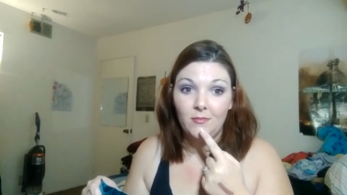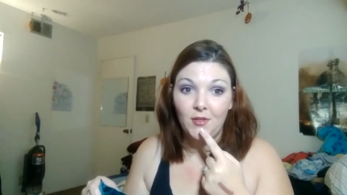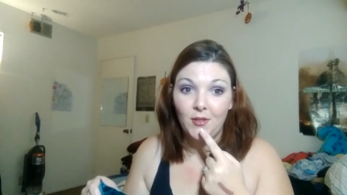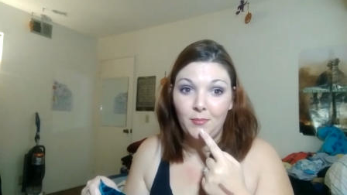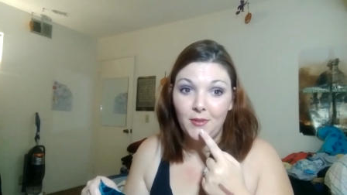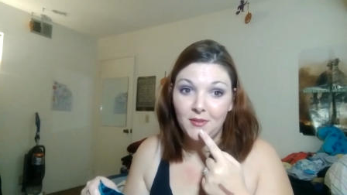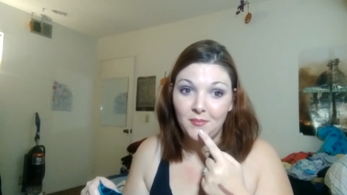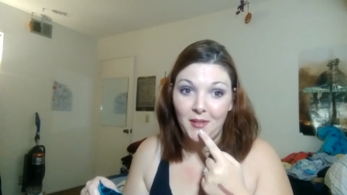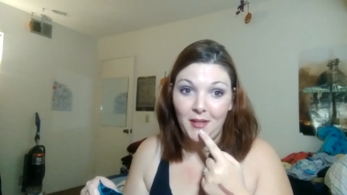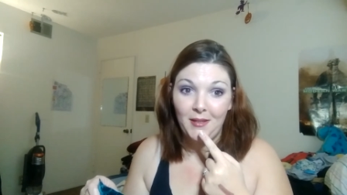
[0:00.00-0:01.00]
the Lippy is
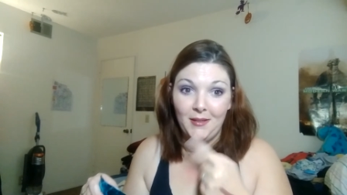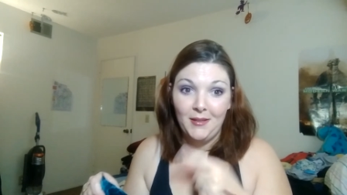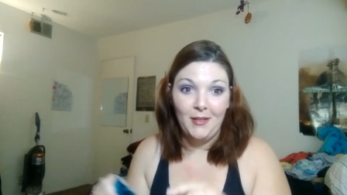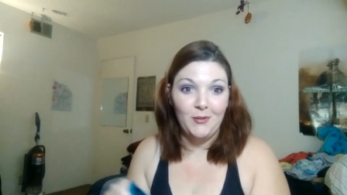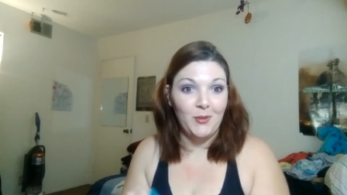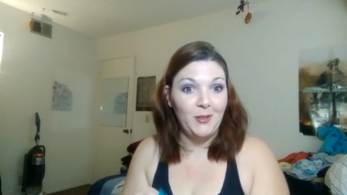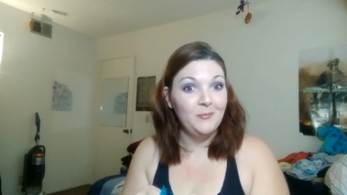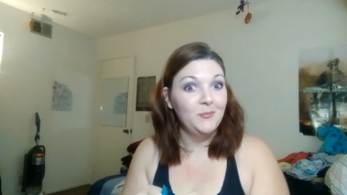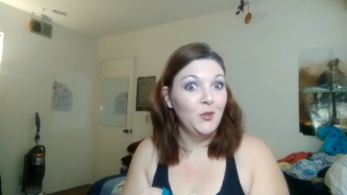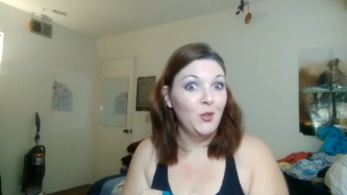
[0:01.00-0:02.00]
my Hank and Henry.
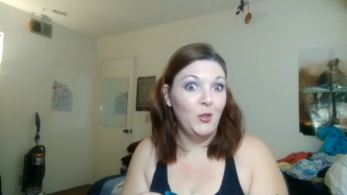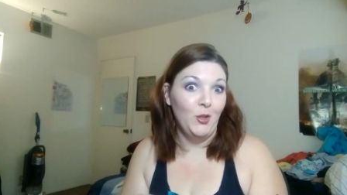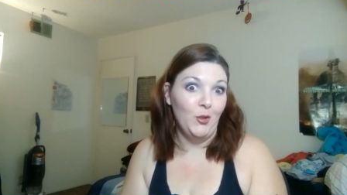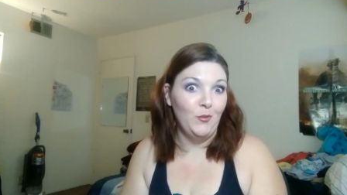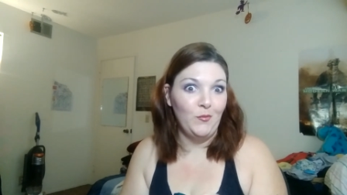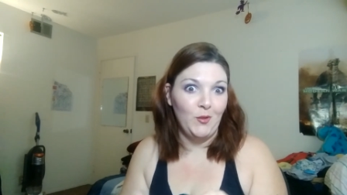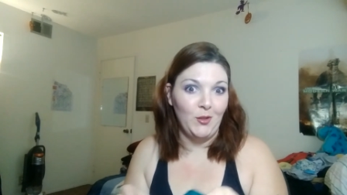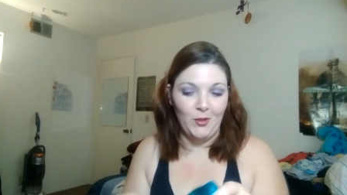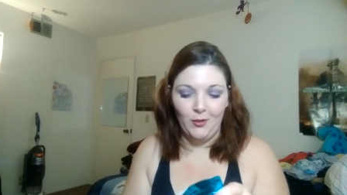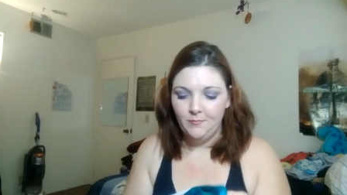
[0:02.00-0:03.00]
Go
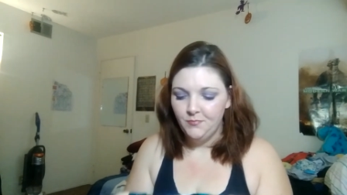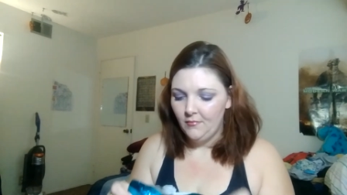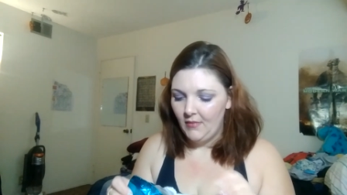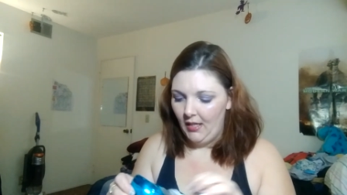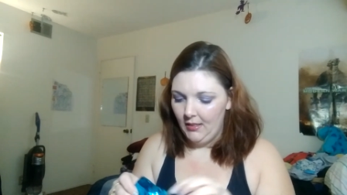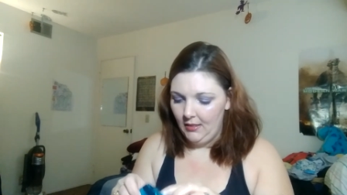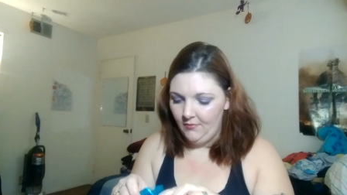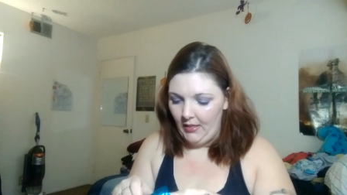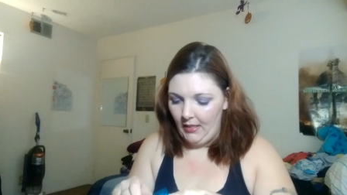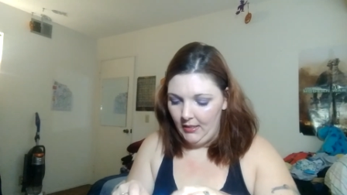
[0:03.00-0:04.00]
figure. I
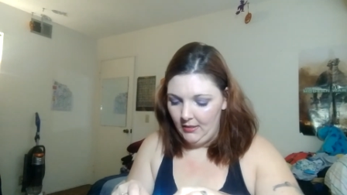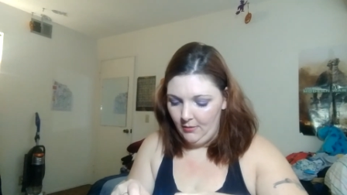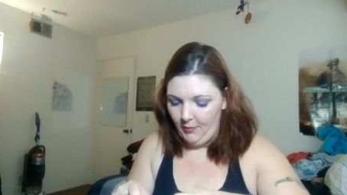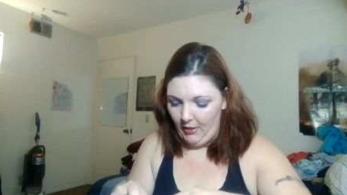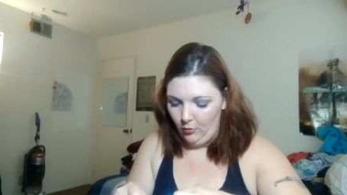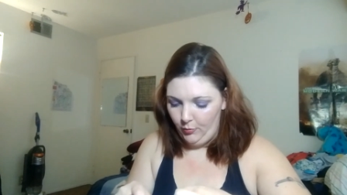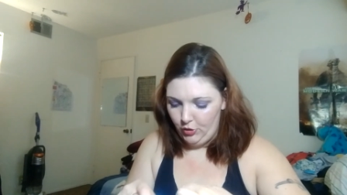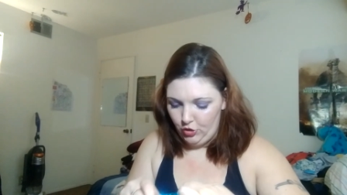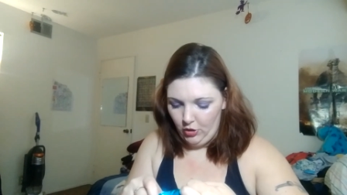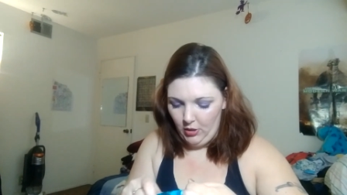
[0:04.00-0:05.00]
love that. In the pedal
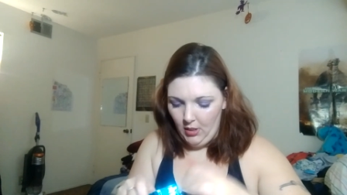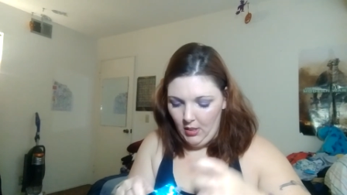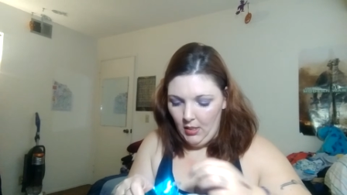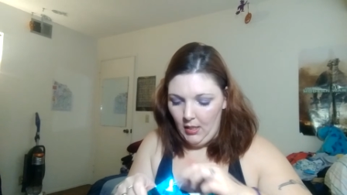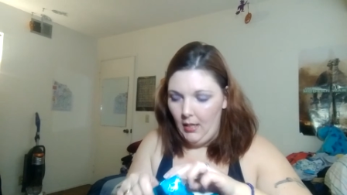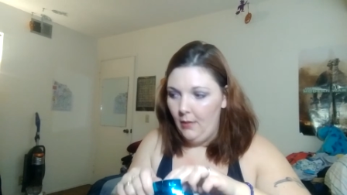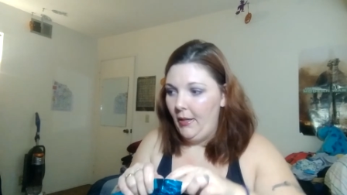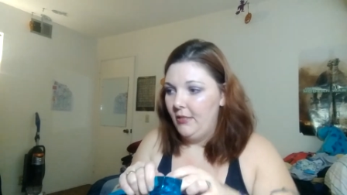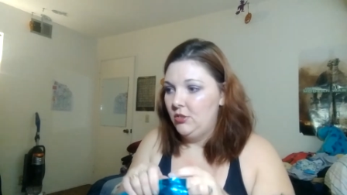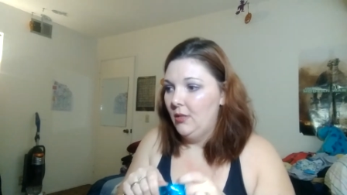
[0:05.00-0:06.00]
pusher, um,
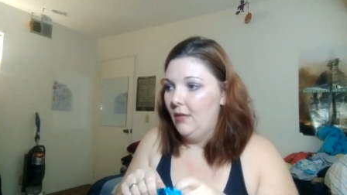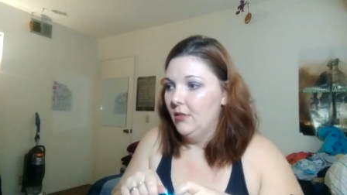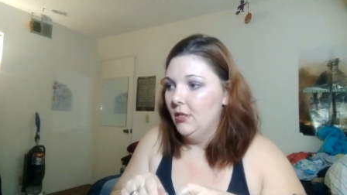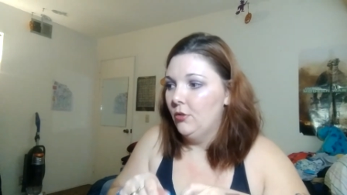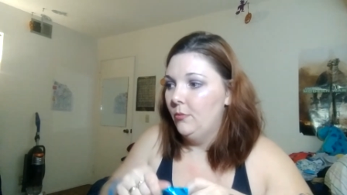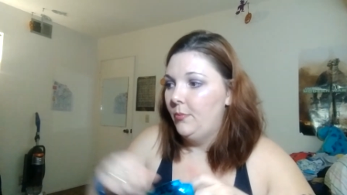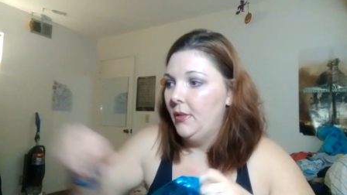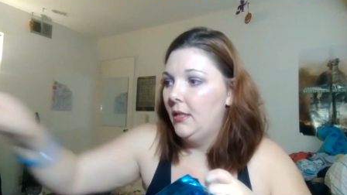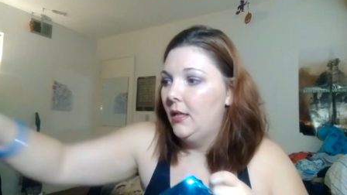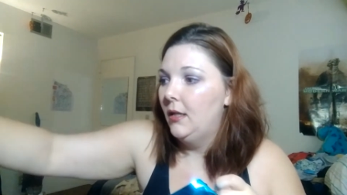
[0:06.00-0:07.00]
I do have a little
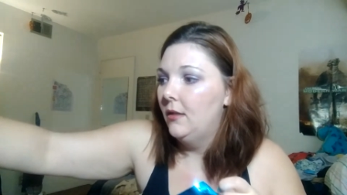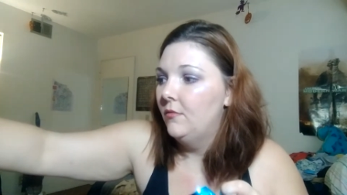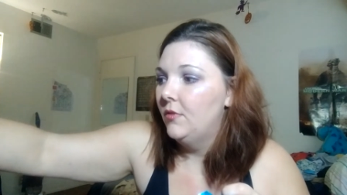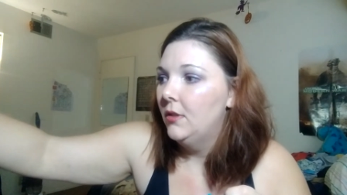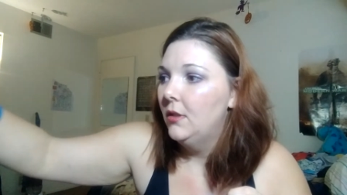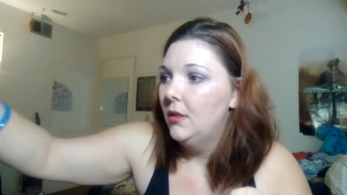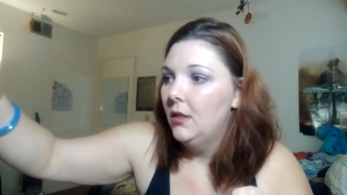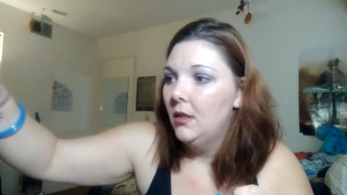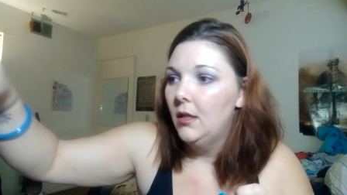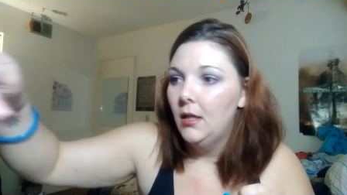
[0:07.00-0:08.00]
bit of,
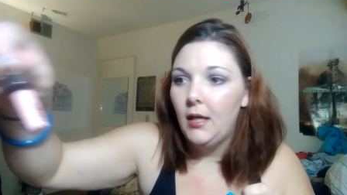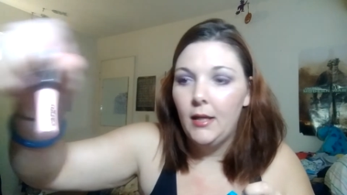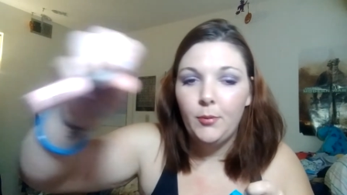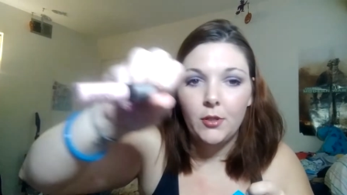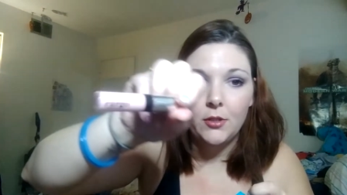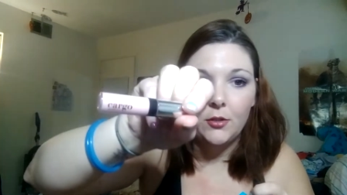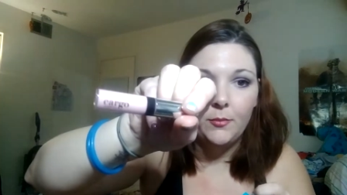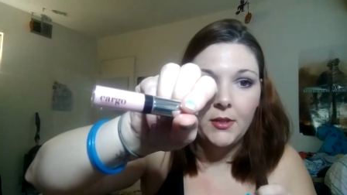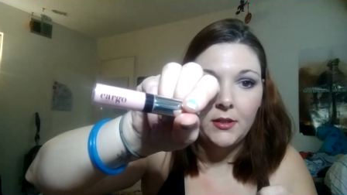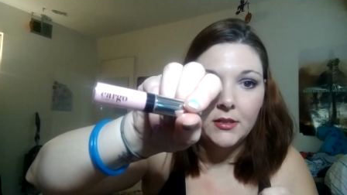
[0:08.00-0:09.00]
I put a little
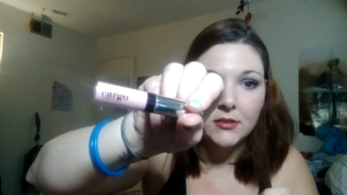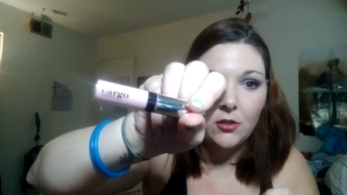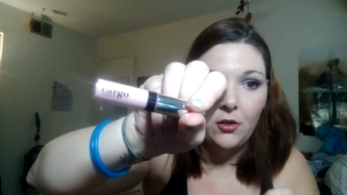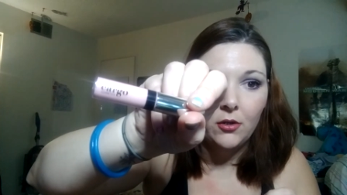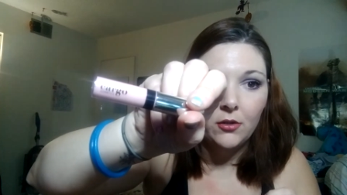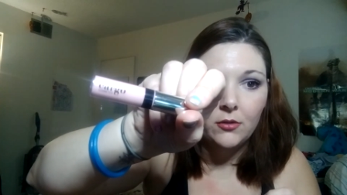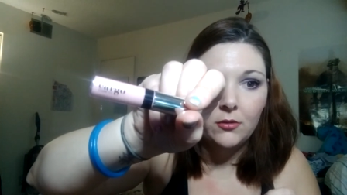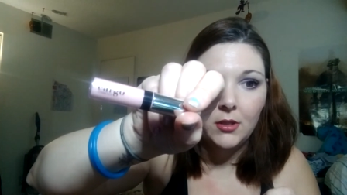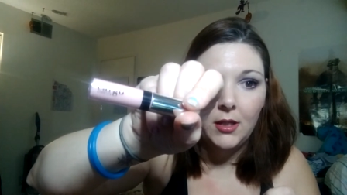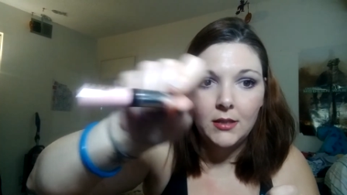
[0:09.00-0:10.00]
bit of this cargo
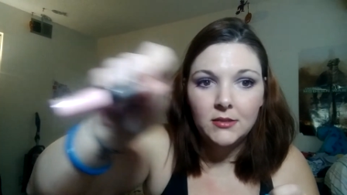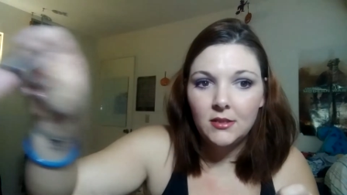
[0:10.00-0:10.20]
gloss